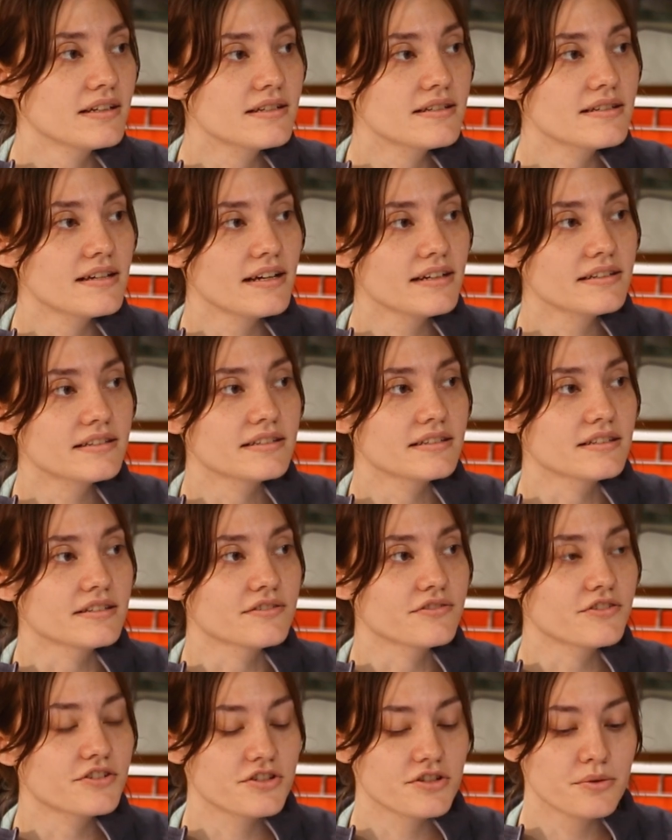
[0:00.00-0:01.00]
Exactly.
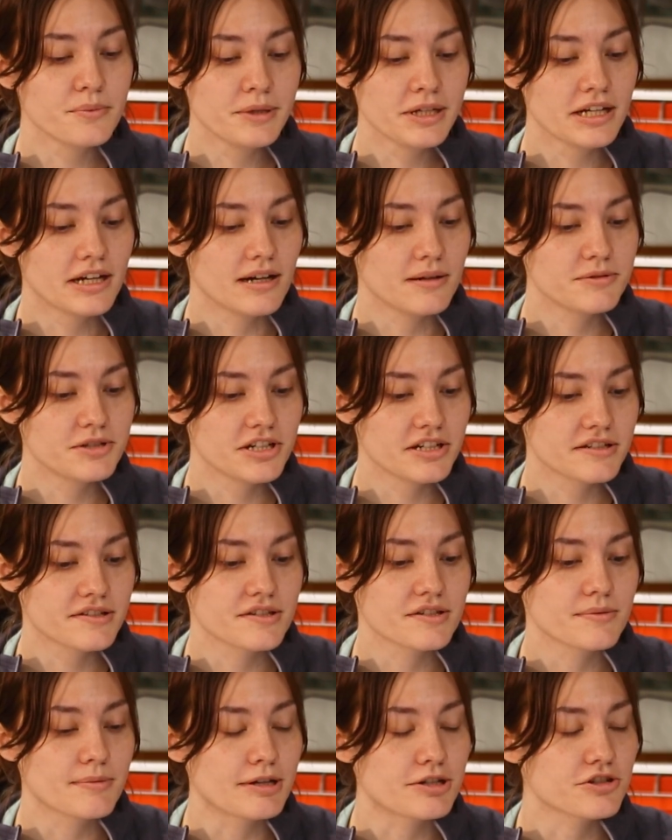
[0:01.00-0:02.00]
For so many objects,
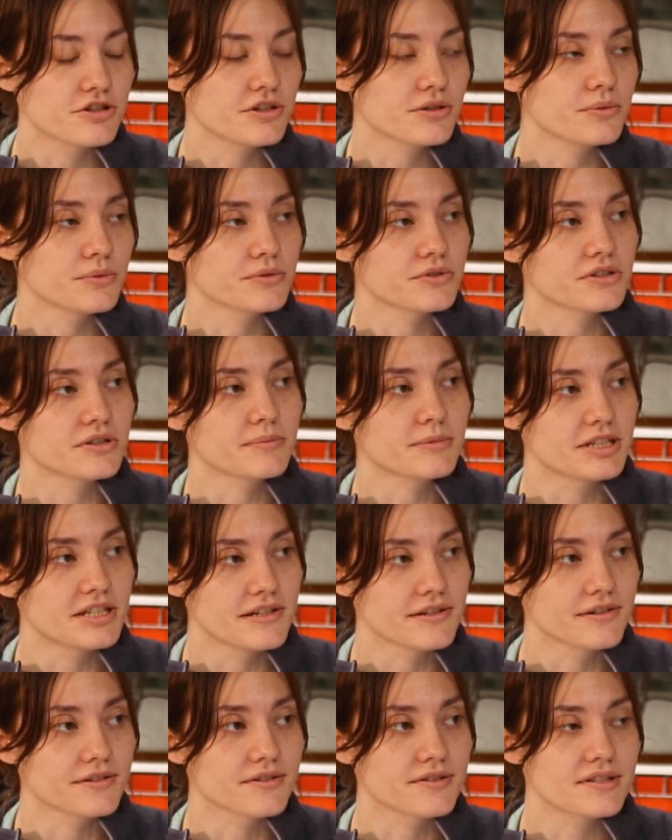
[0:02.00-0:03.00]
especially older
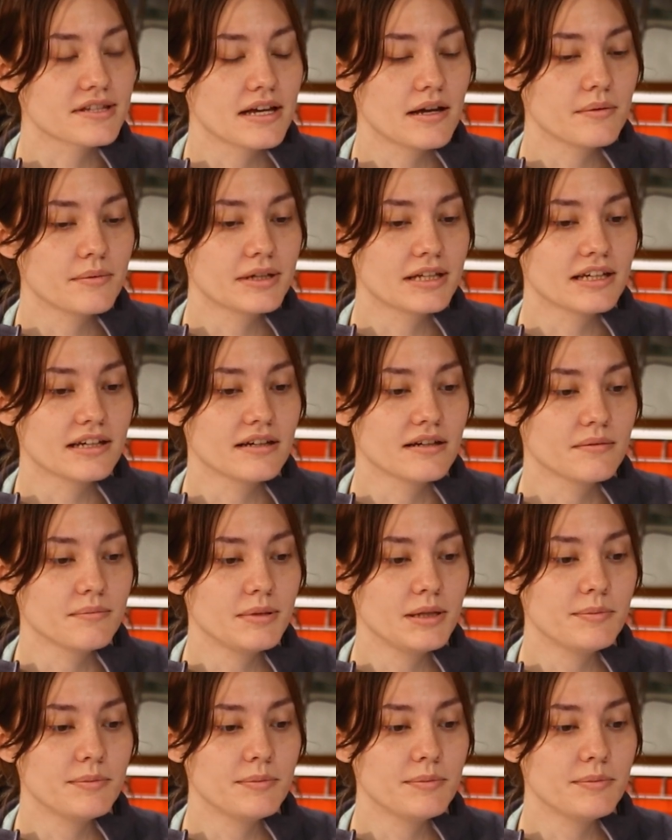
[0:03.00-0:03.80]
materials that we get,